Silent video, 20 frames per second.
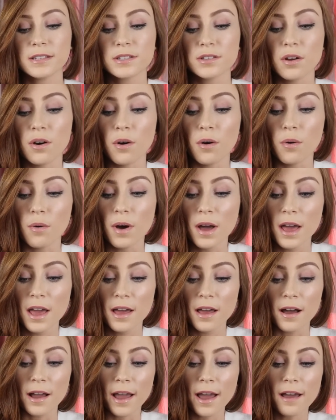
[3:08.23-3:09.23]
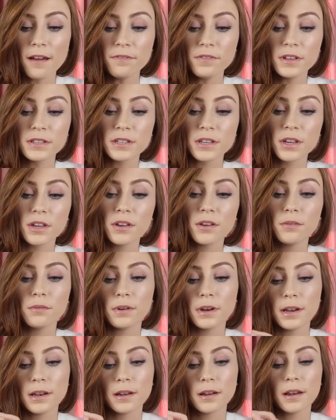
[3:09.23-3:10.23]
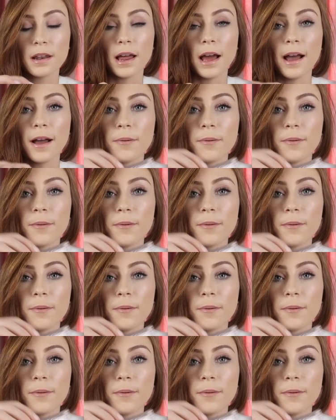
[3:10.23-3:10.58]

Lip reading: So I have this cute little